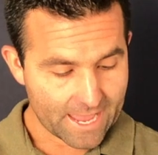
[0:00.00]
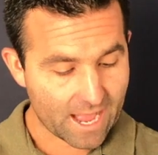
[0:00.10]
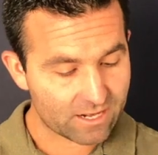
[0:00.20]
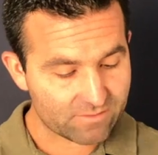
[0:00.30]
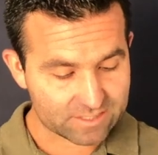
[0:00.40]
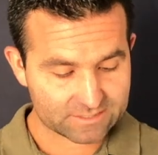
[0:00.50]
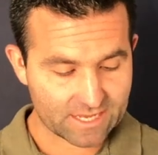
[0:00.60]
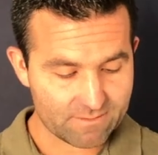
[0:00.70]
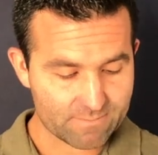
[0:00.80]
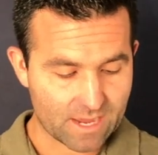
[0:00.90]
Out of the
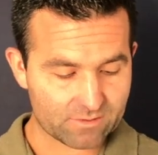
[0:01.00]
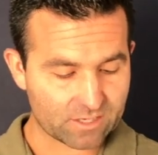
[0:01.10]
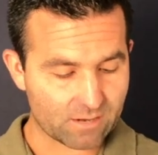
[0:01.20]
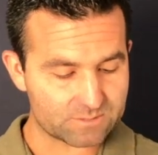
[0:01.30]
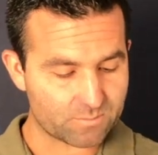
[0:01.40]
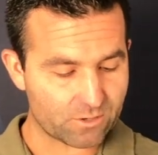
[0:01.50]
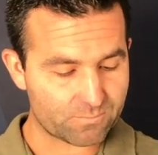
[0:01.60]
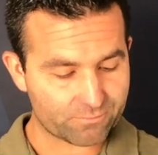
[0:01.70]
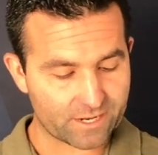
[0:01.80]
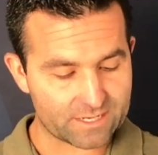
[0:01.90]
same mouth comes
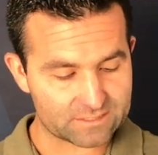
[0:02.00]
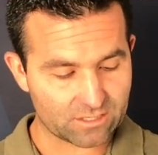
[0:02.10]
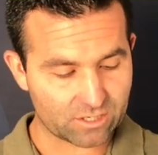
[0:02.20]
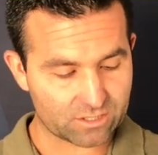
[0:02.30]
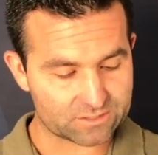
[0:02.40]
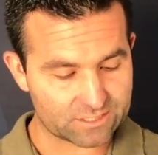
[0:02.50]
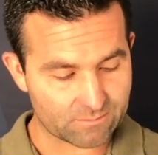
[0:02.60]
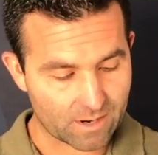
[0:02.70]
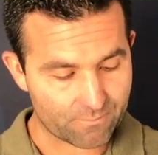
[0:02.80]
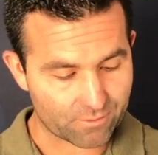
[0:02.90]
both praise and cursing.
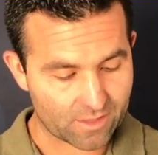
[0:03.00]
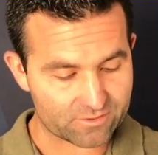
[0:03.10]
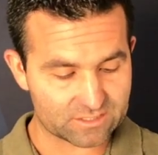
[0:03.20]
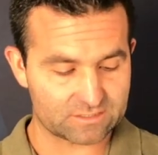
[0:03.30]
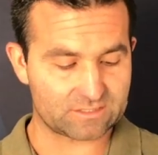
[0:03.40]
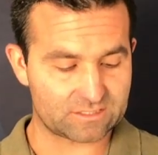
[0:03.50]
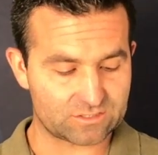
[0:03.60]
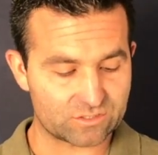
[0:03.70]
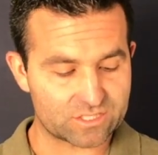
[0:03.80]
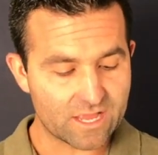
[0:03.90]
My brothers and
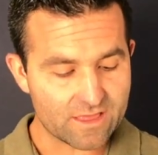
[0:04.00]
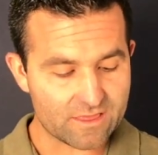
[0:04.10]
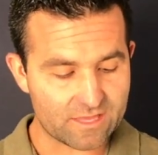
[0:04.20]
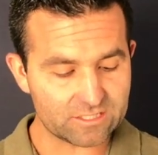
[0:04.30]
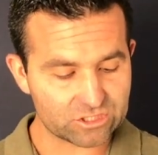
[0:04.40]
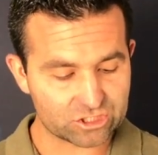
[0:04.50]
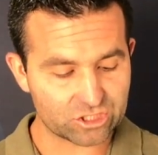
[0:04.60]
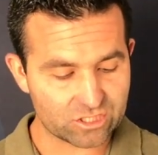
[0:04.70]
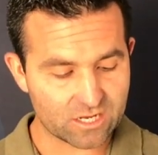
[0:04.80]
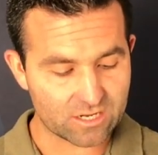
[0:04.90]
sisters, this
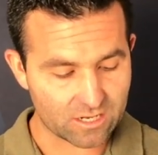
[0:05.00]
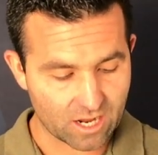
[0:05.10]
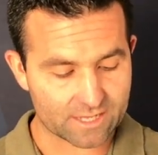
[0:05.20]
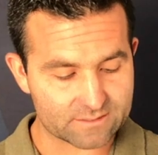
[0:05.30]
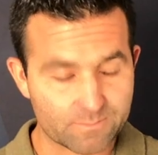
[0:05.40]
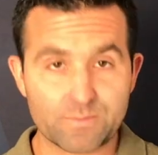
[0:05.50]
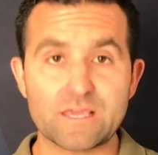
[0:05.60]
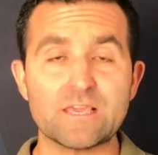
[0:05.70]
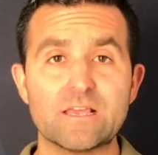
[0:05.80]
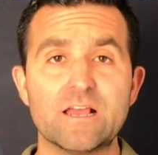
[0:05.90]
should not
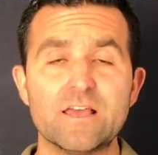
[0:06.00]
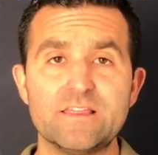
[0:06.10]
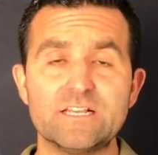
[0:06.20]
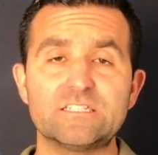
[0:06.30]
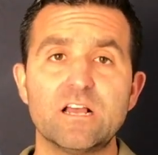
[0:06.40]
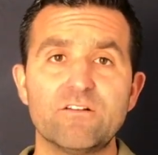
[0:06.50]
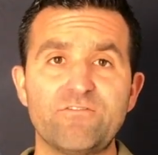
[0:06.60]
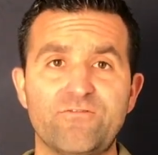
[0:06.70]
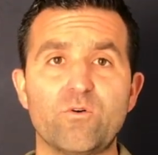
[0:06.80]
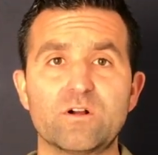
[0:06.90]
be. This
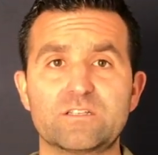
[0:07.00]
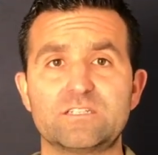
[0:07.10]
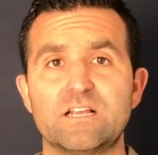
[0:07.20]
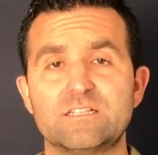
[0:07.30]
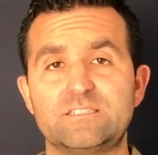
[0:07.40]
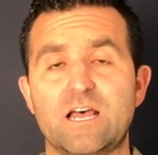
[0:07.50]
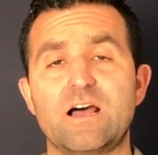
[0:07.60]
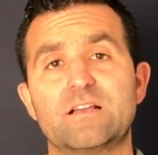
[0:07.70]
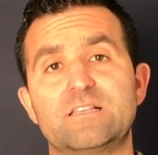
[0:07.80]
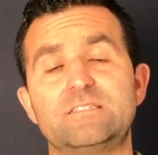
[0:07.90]
forked
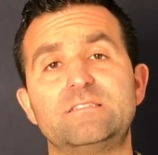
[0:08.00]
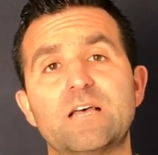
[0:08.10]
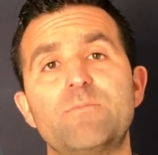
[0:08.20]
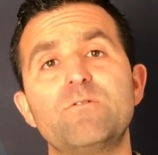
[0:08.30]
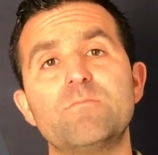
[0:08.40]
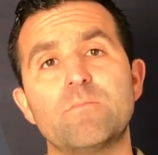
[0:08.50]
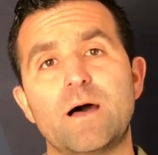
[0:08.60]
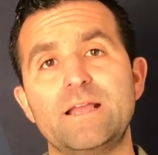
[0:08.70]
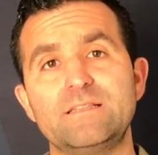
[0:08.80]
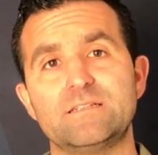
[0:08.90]
tongue, this
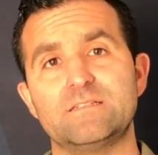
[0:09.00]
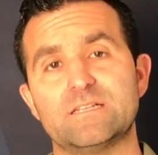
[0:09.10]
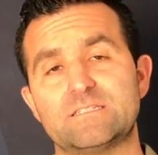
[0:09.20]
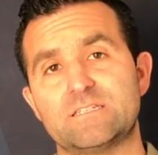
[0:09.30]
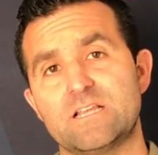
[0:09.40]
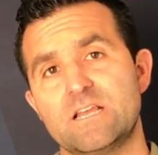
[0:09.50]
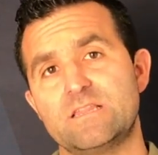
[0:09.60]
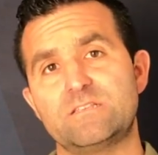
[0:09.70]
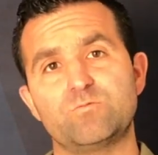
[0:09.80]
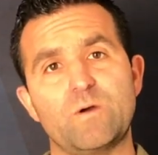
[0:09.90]
double-mindedness,
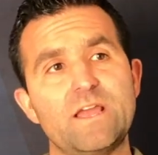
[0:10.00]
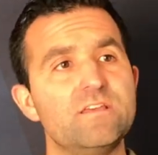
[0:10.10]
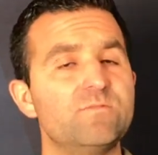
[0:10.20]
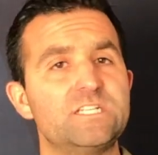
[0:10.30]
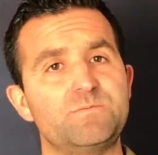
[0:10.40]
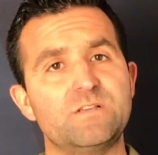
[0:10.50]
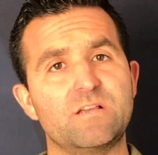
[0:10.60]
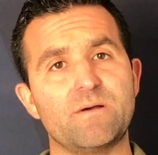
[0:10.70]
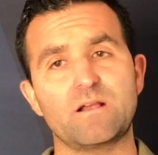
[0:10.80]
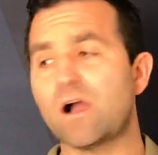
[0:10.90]
this way that we speak
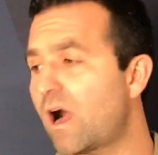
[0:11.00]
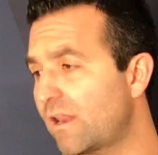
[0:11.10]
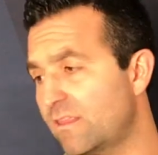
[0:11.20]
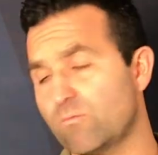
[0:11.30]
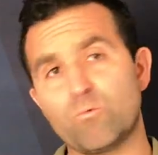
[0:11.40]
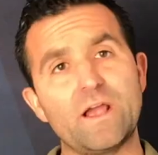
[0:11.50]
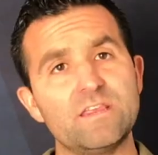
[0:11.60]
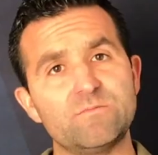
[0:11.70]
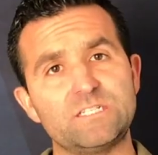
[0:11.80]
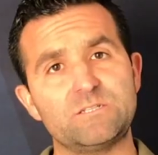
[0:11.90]
about God and the way
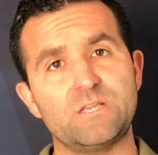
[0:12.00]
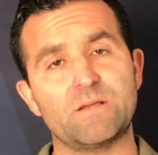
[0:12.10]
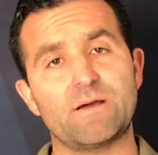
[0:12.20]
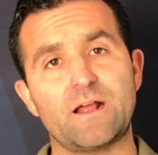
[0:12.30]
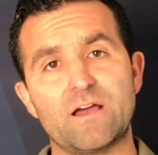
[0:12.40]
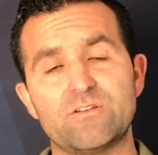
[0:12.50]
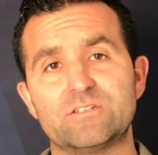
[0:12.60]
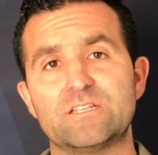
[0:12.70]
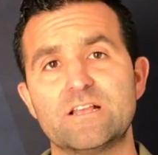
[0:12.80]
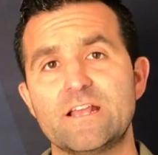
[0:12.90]
that we speak about
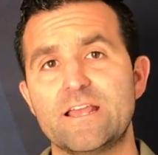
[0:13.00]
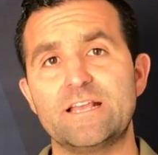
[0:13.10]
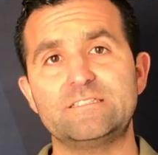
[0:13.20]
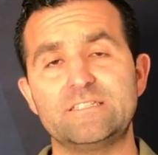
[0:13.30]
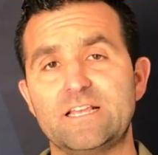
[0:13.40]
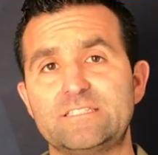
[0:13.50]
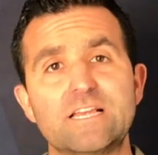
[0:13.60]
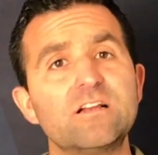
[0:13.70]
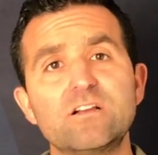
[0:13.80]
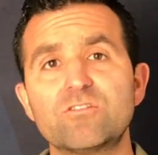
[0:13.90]
others, it's
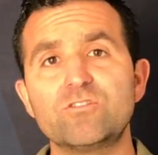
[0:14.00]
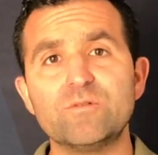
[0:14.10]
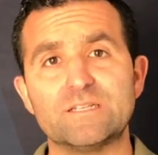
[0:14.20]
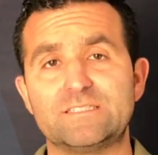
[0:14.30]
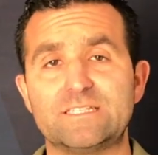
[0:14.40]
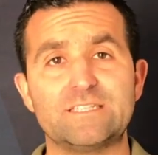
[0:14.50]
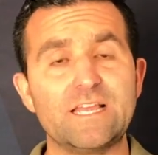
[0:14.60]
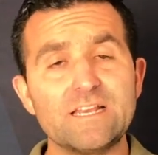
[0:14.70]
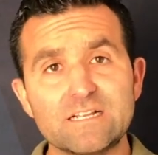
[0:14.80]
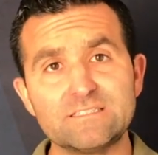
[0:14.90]
incongruous, it's
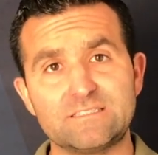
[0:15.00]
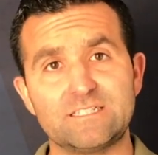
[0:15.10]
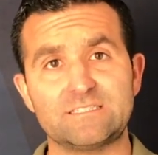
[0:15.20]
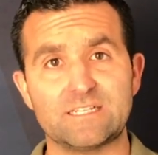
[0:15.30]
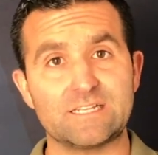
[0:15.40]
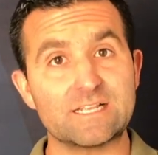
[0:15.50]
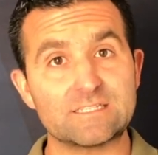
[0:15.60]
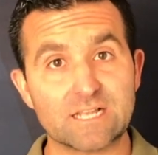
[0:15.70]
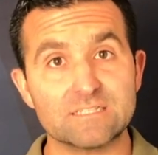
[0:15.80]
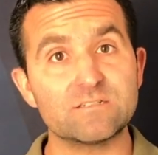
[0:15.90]
inconsistent, it
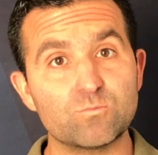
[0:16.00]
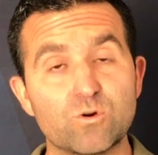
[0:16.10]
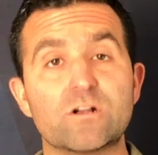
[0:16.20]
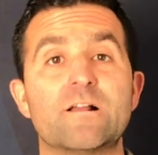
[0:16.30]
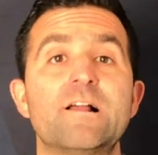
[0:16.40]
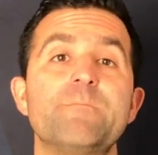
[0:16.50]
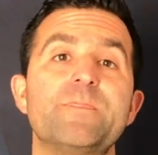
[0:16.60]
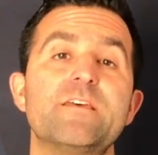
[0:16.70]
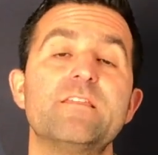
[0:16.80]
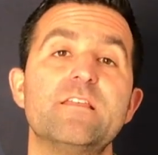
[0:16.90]
doesn't work.
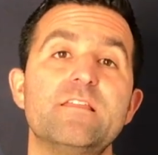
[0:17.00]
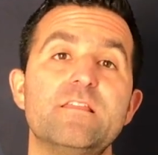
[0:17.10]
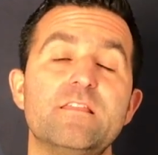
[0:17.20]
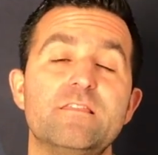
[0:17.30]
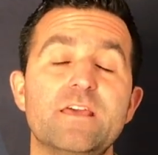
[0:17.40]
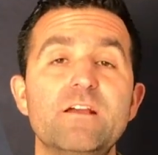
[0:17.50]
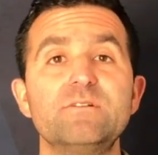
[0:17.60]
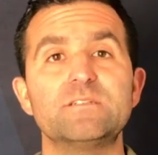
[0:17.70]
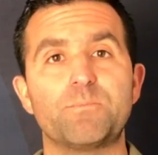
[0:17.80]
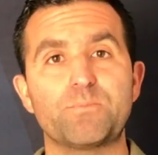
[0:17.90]
There
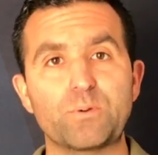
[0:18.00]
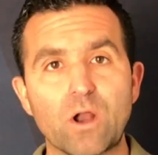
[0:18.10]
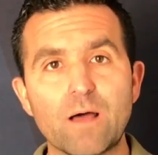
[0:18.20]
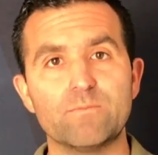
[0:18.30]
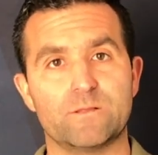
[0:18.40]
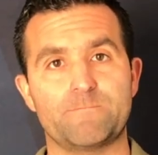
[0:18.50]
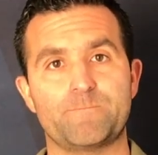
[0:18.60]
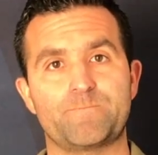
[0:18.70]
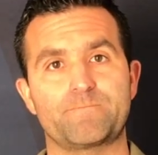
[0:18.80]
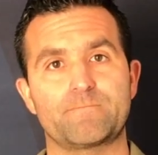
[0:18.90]
is a problem.
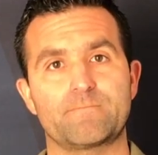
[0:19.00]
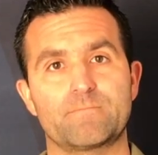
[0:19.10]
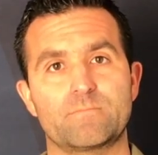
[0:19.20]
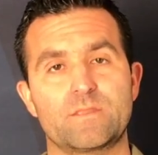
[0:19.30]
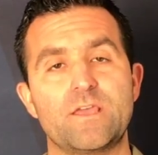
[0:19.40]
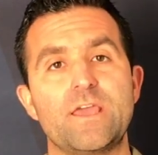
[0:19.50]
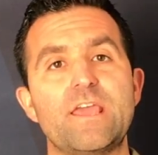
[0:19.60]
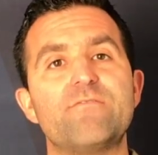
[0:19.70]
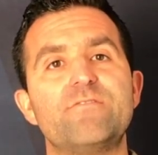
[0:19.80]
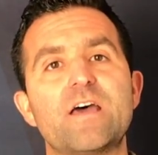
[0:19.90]

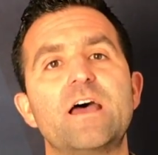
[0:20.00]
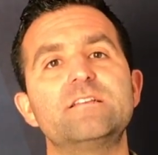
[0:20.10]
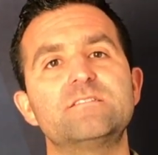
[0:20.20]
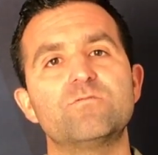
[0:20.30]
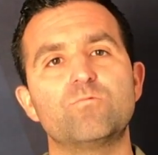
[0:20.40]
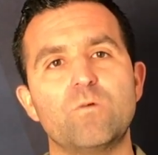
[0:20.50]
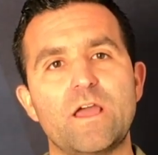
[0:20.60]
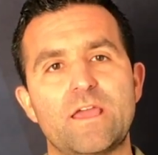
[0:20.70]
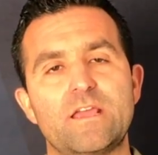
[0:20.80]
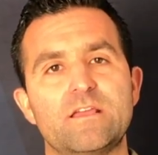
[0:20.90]
if that is the
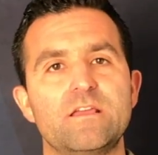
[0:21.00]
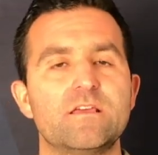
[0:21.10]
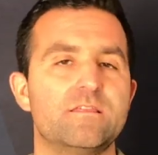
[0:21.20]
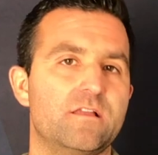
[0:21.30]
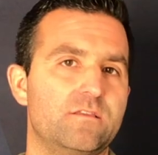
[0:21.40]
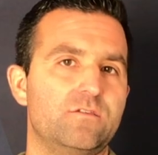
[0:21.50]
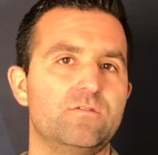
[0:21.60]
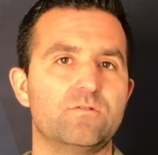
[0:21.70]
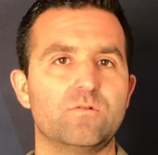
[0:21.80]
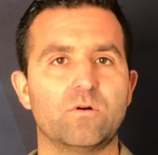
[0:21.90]
way that
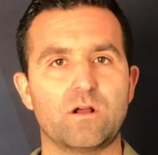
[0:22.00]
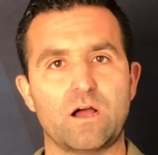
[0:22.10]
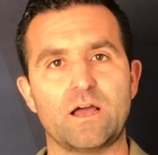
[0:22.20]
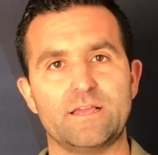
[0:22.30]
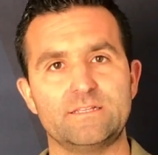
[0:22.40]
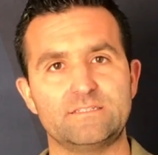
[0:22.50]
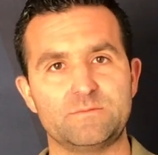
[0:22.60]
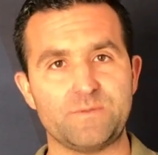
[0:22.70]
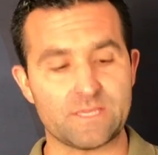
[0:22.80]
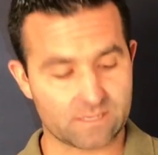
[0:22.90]
you or I
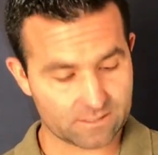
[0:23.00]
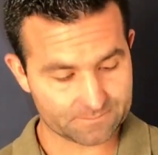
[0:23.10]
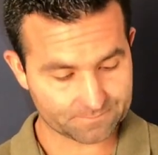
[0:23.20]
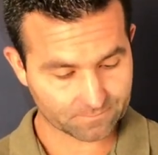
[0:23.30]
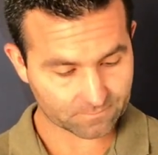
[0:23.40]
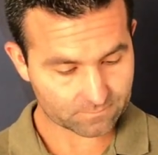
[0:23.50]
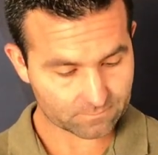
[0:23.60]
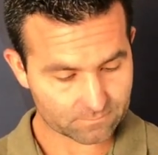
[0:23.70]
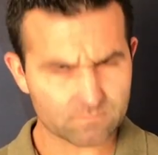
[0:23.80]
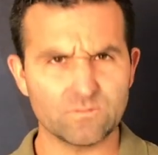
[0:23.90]
speak,
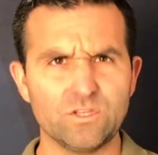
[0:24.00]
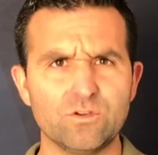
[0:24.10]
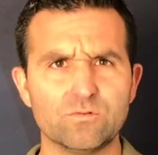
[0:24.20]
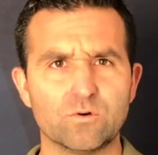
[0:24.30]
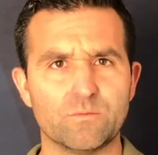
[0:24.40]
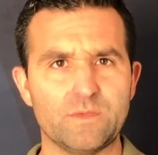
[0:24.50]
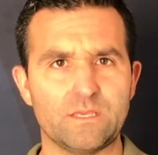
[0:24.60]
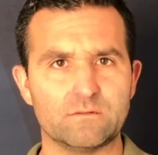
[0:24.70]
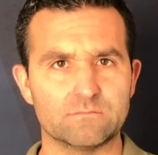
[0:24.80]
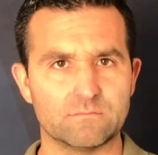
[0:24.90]
you or
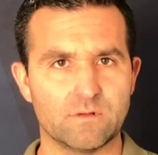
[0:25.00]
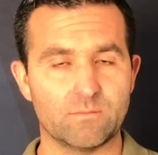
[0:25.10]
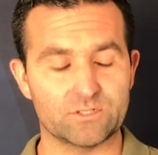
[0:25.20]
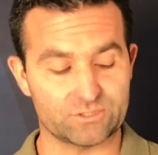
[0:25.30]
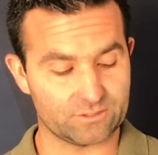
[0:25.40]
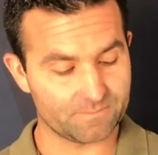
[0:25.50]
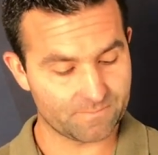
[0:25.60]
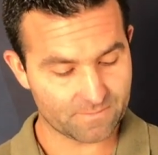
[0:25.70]
me, I'm not sure.